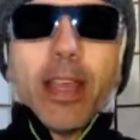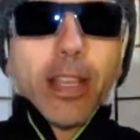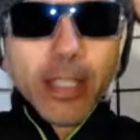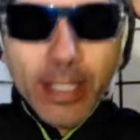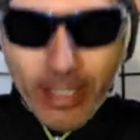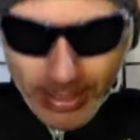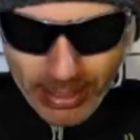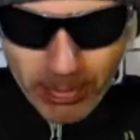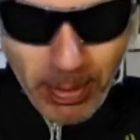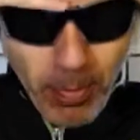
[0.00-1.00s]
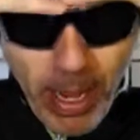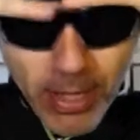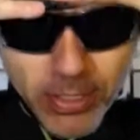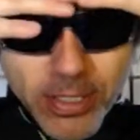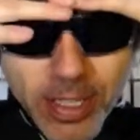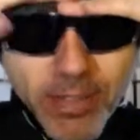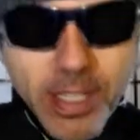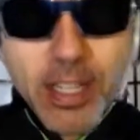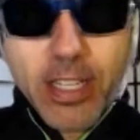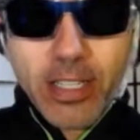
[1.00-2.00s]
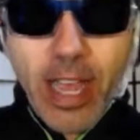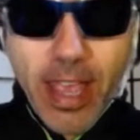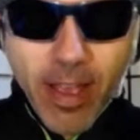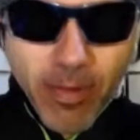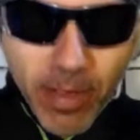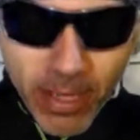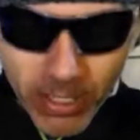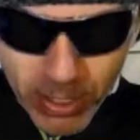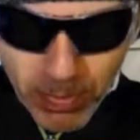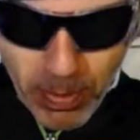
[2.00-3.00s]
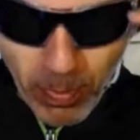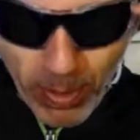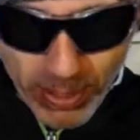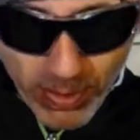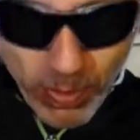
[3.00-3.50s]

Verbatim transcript: It's been a while since I did this. I have it has just been one